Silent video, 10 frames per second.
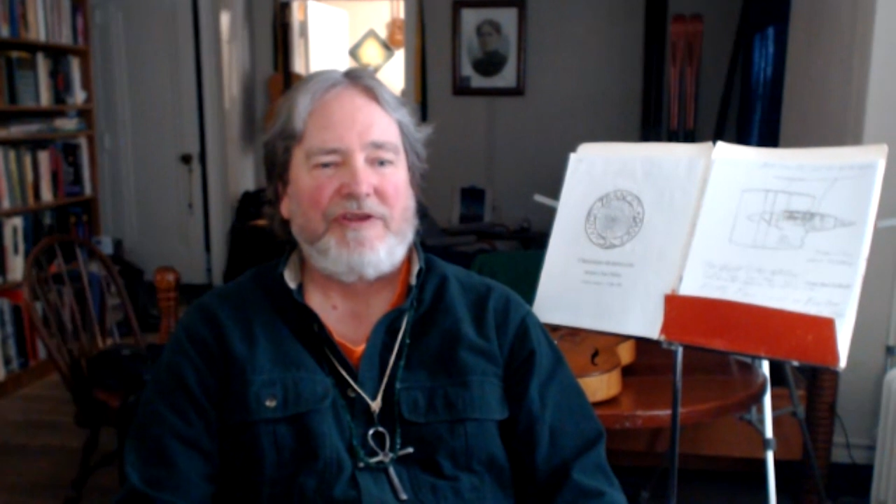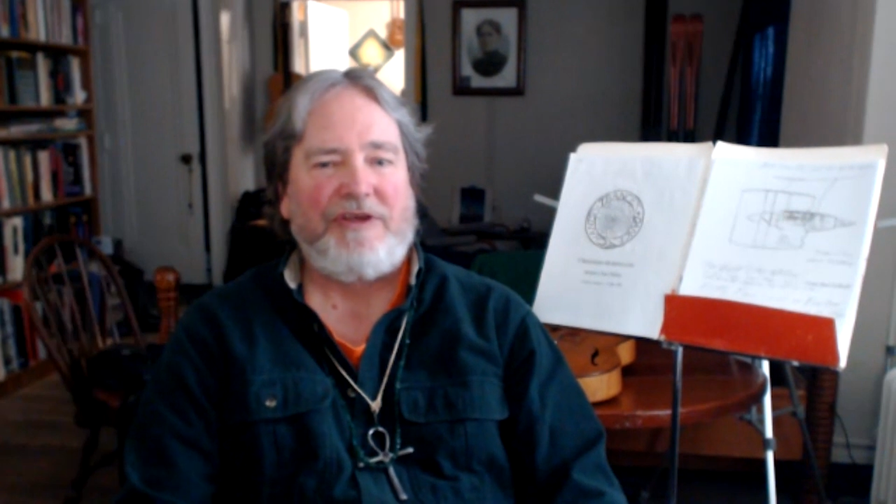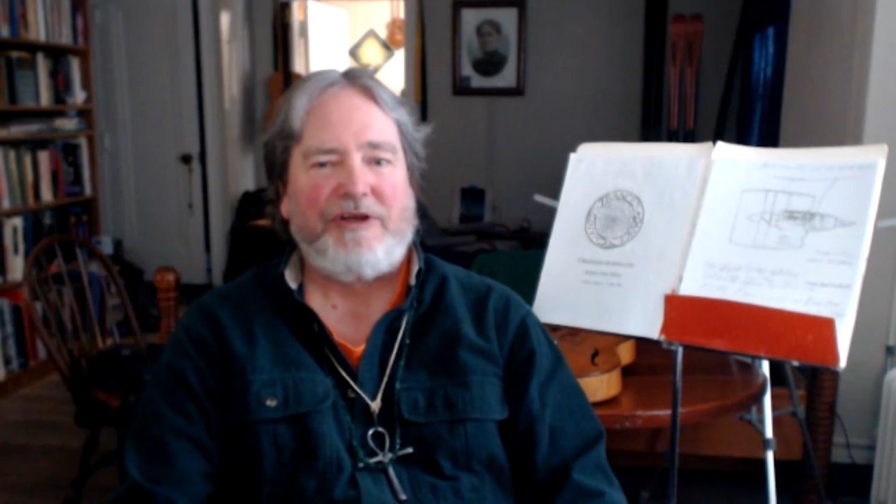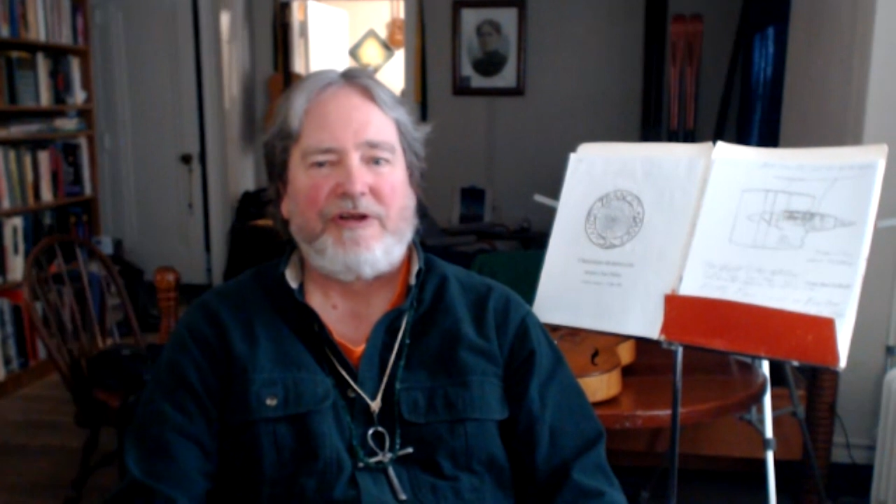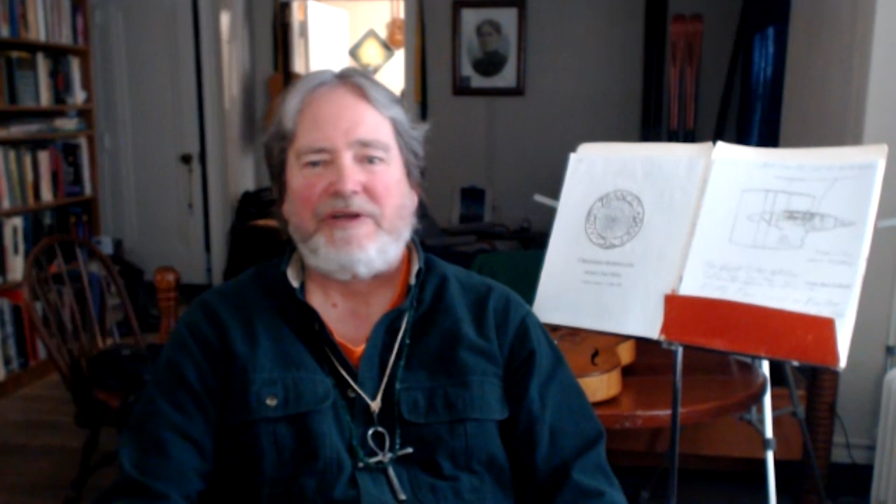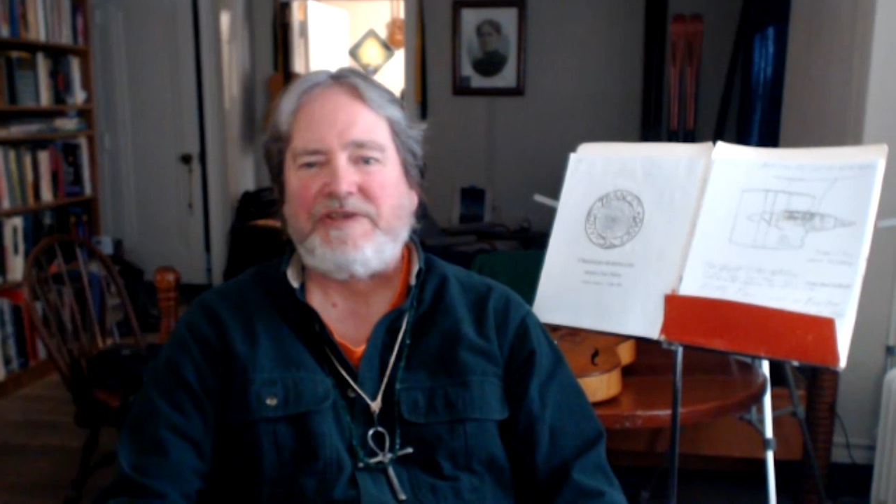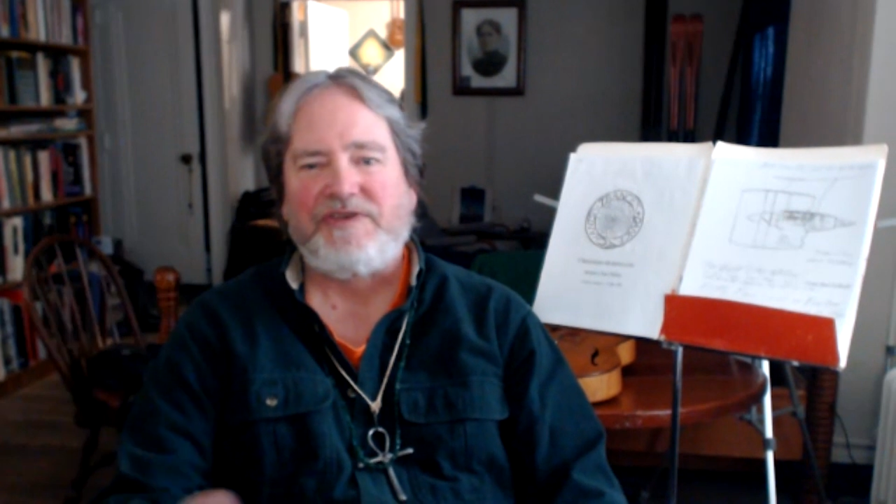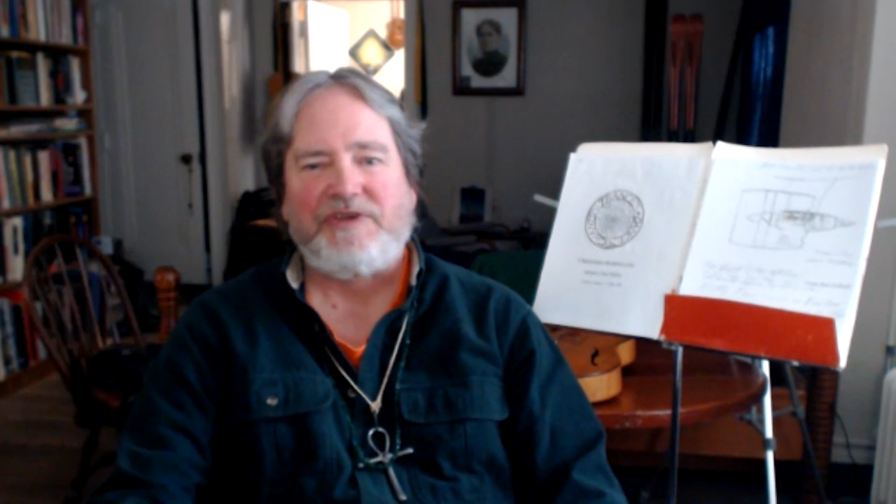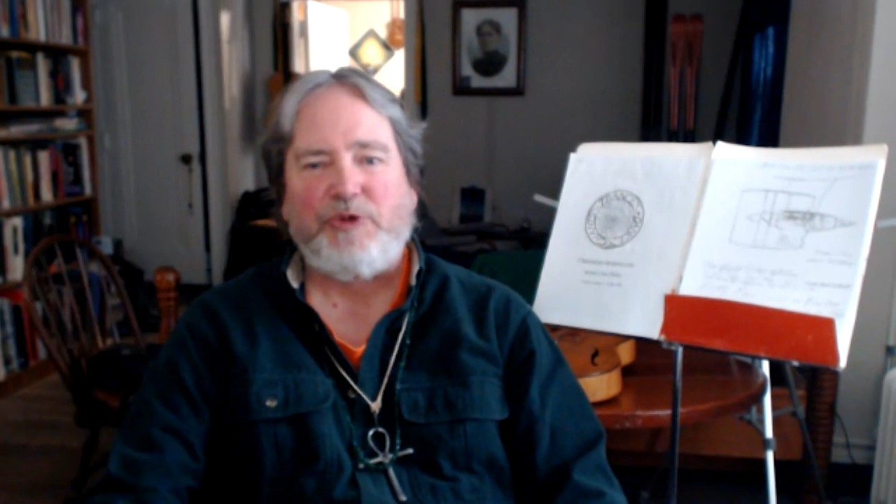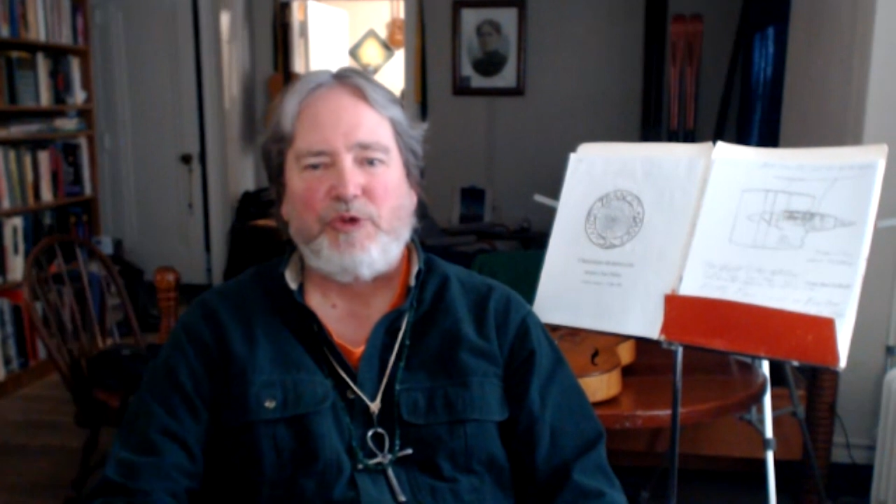theater in
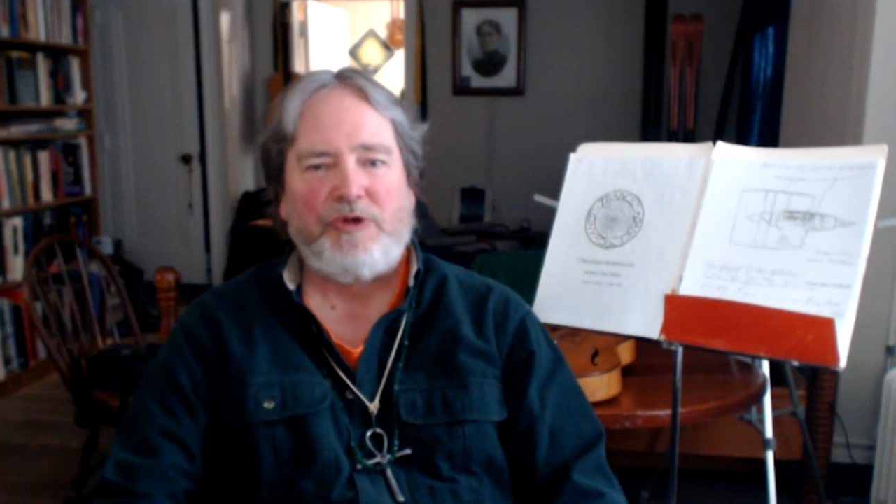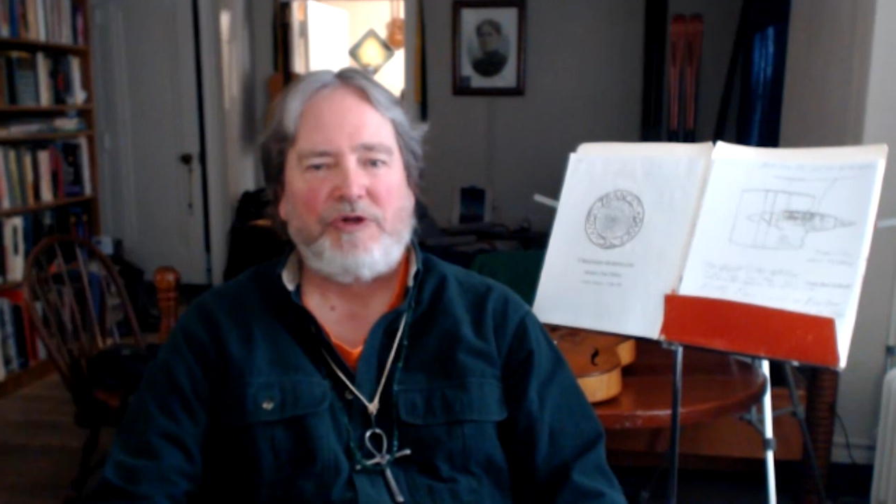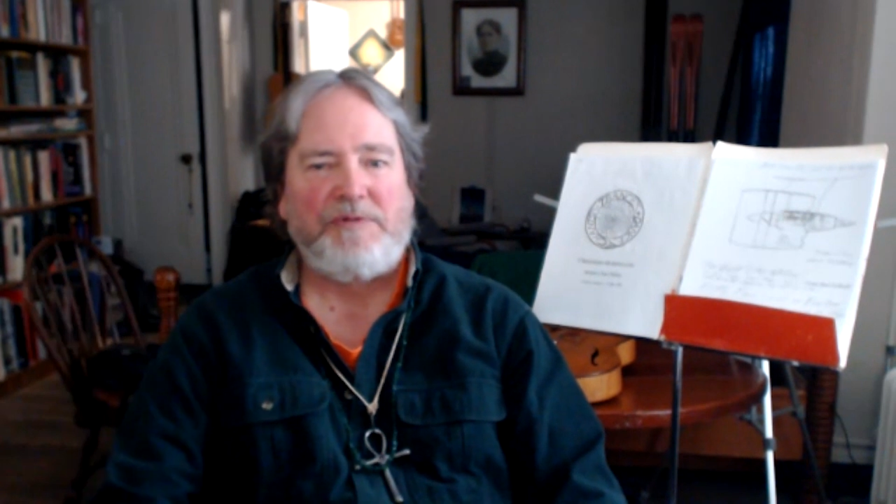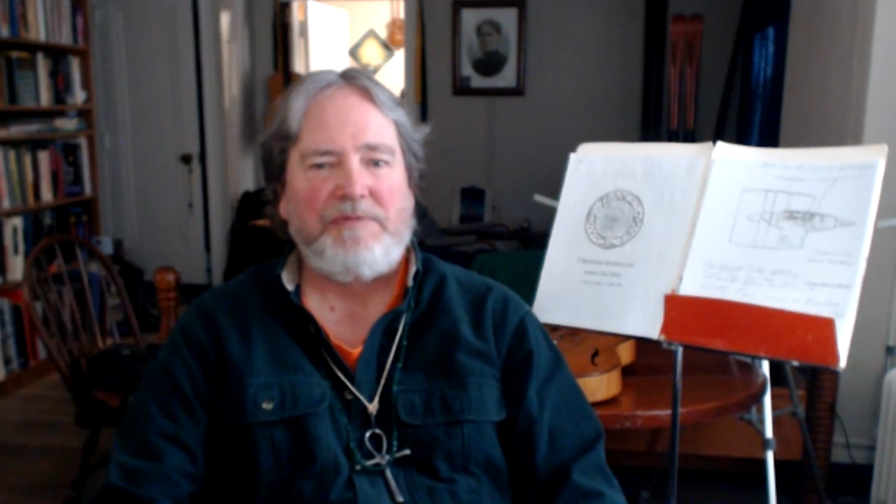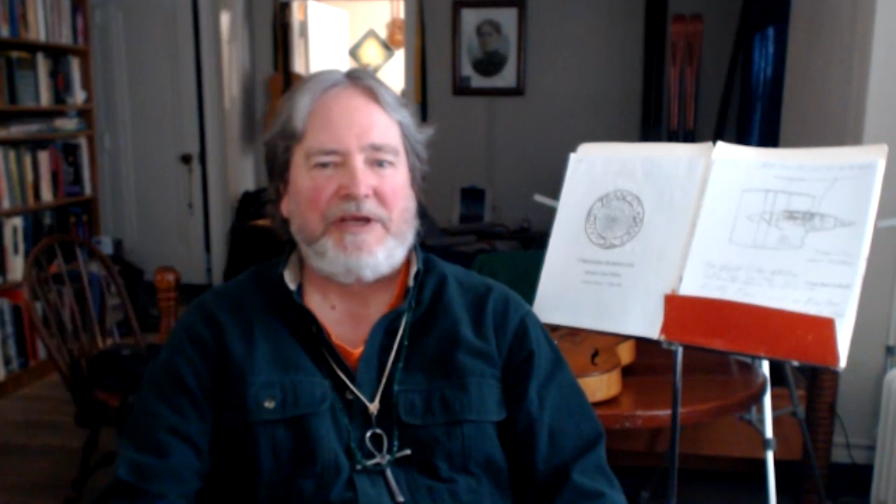school